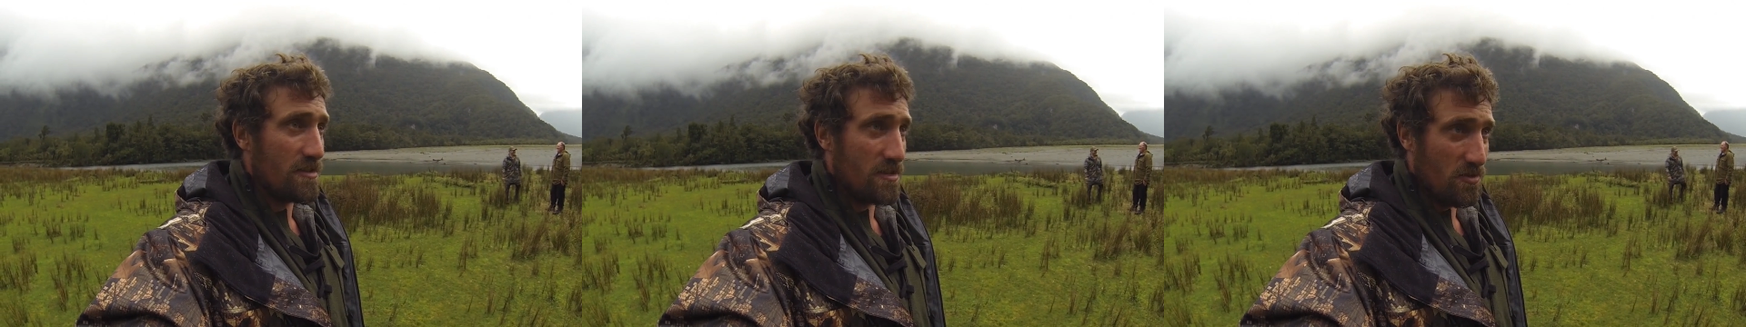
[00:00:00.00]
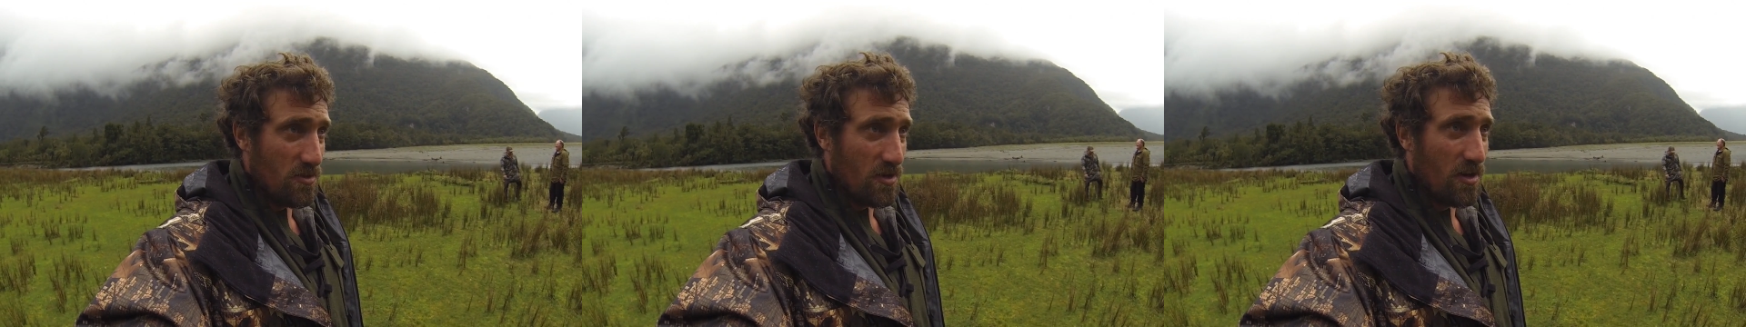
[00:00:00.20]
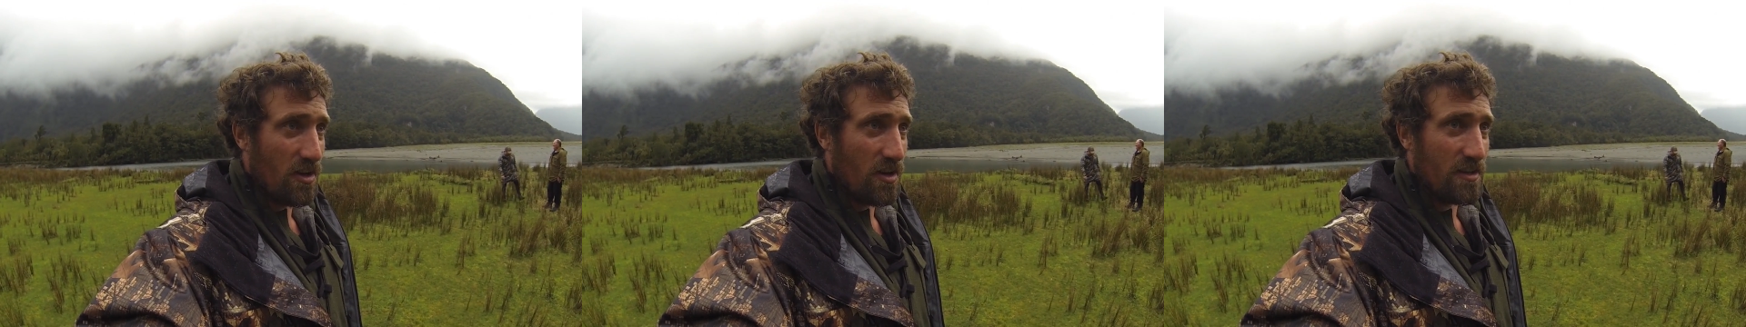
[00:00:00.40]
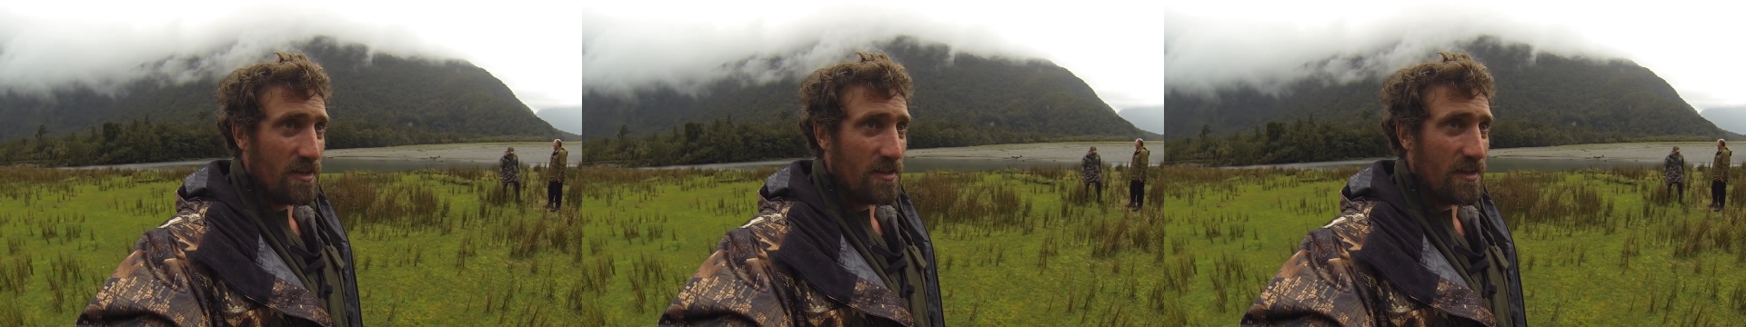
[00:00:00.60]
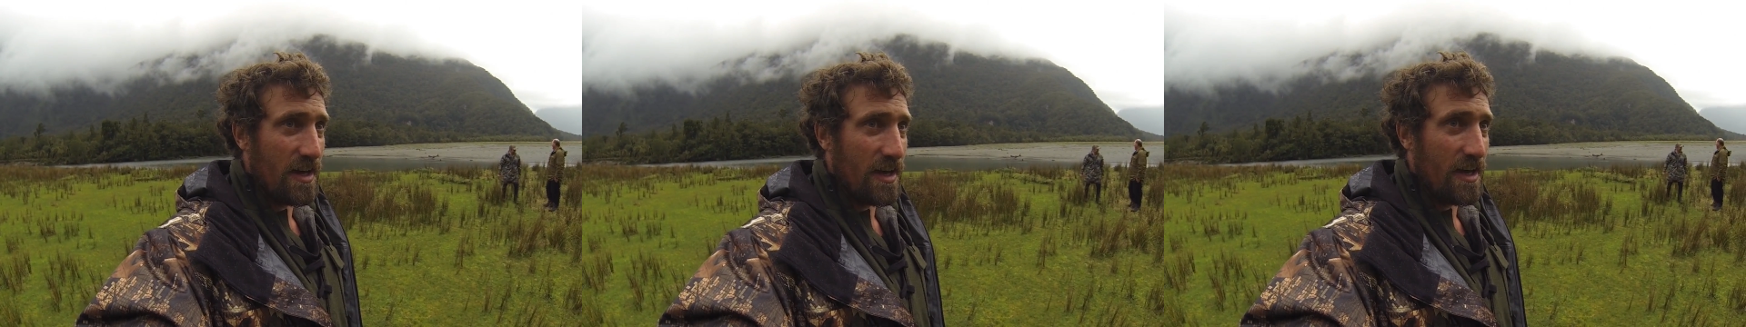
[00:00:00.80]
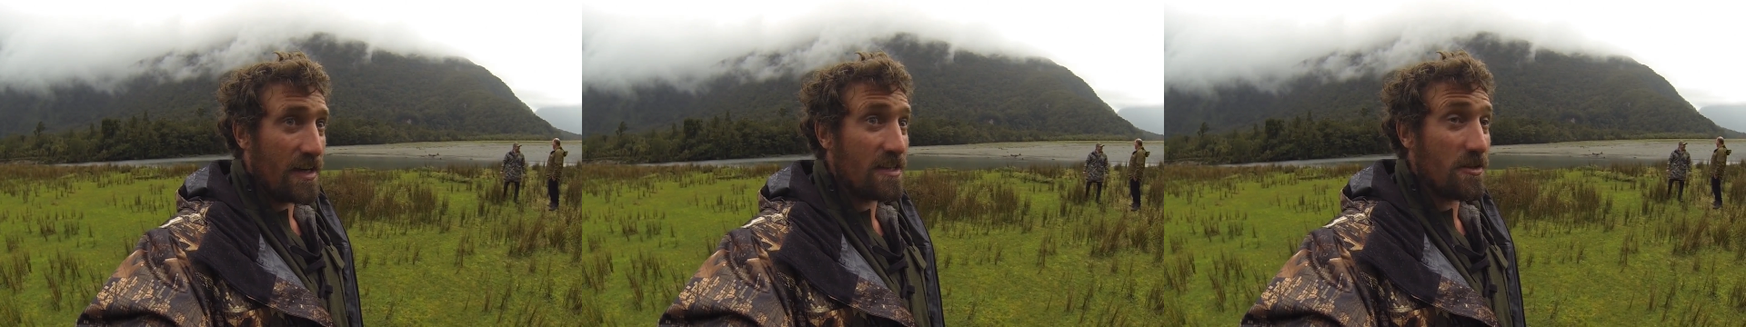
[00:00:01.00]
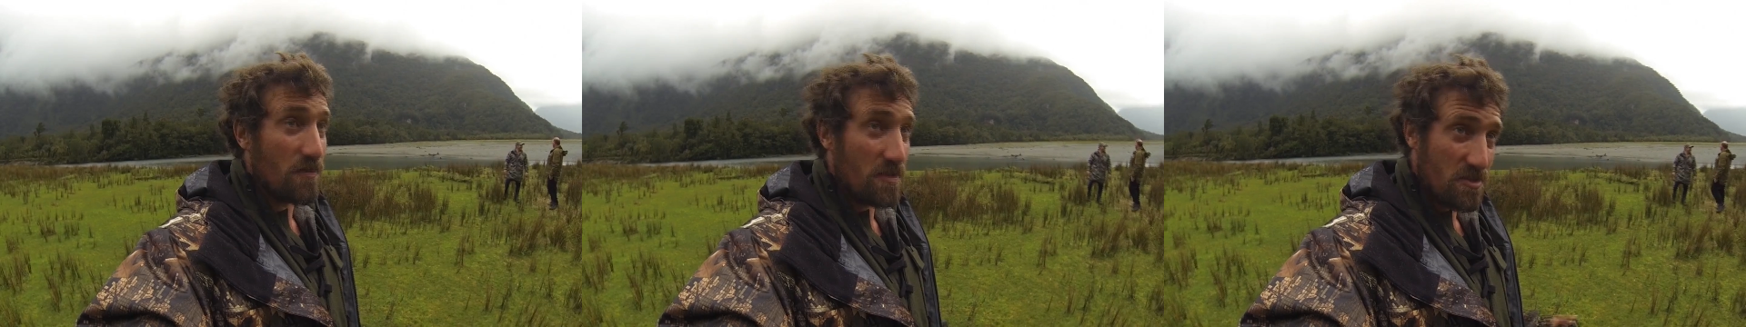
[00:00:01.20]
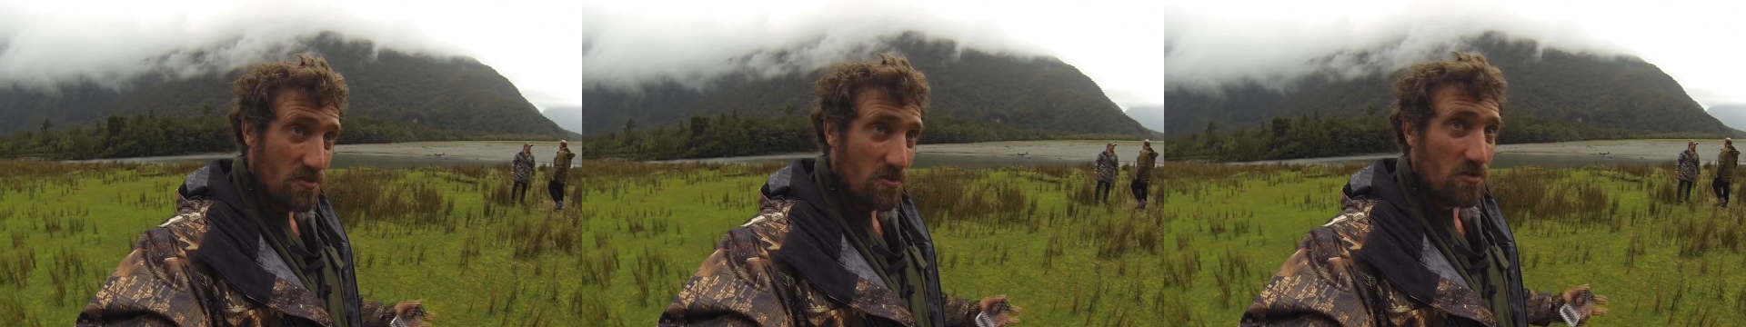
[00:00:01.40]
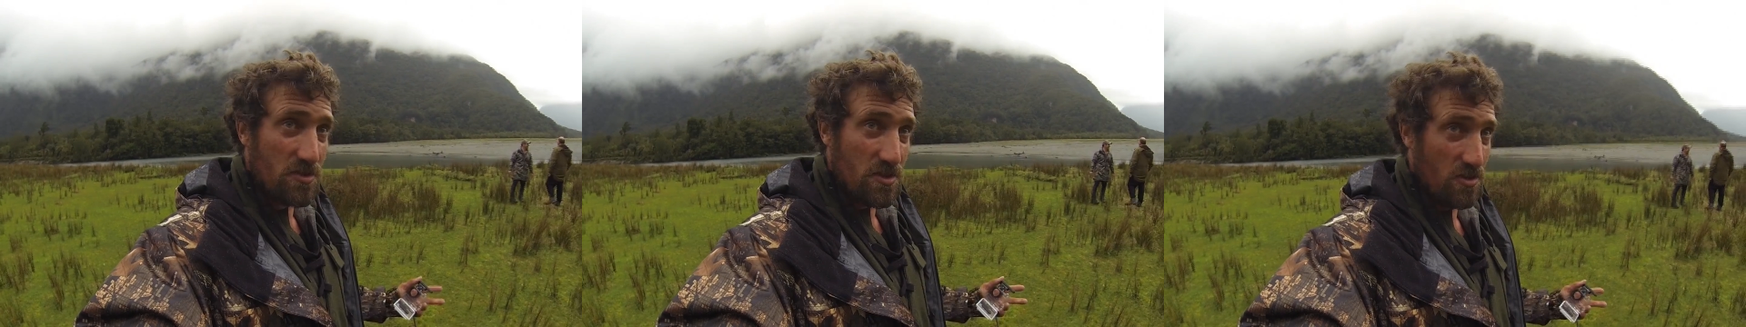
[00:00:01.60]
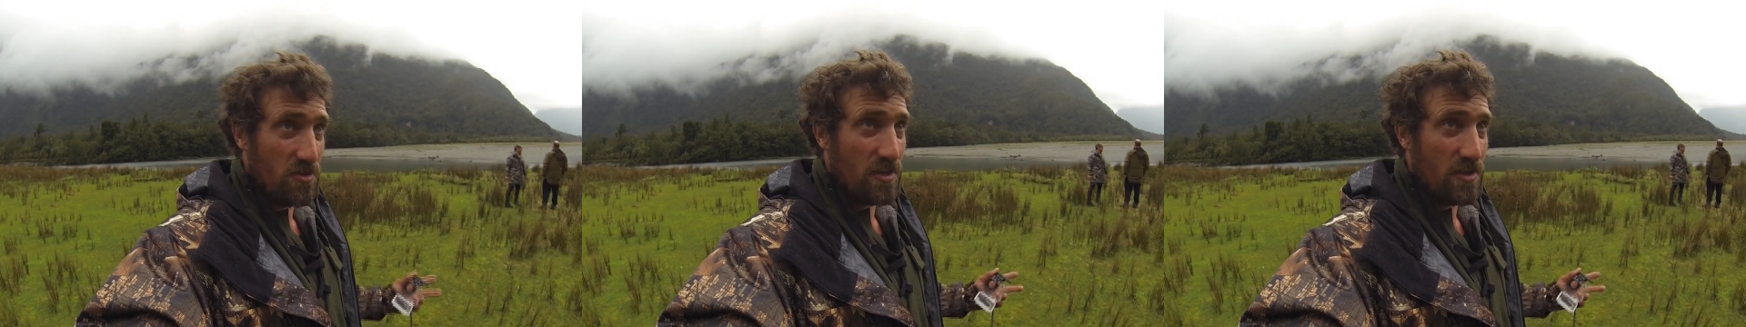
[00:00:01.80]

2 o'clock in the day. Actually, we saw 2